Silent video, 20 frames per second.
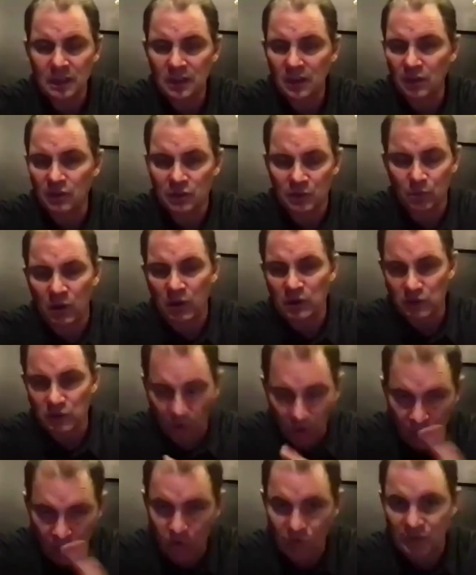but you can watch
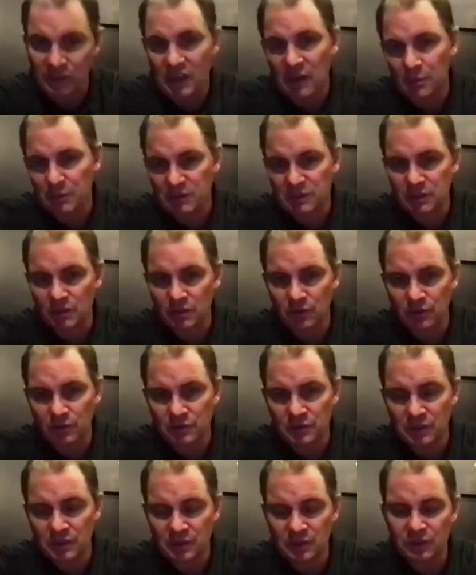all the
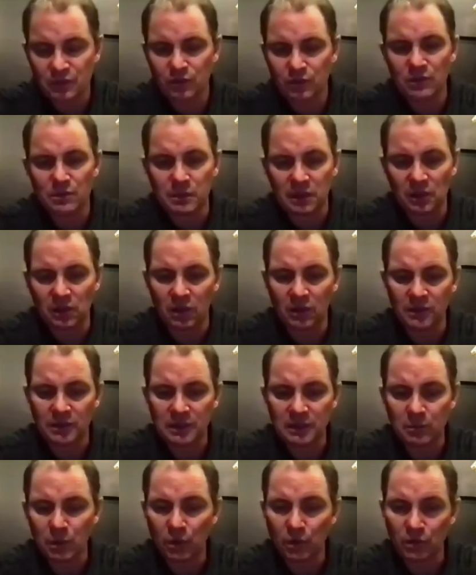episodes streaming on
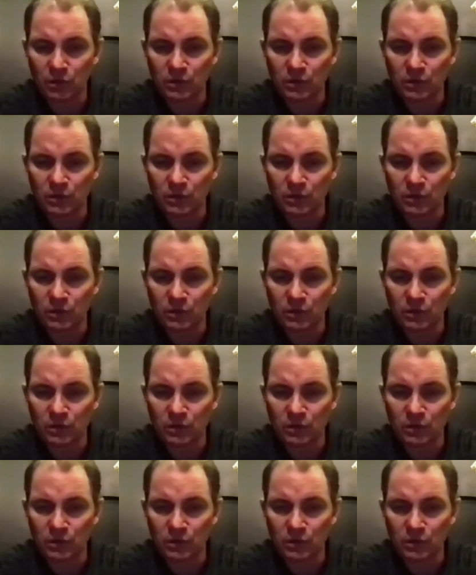the Motor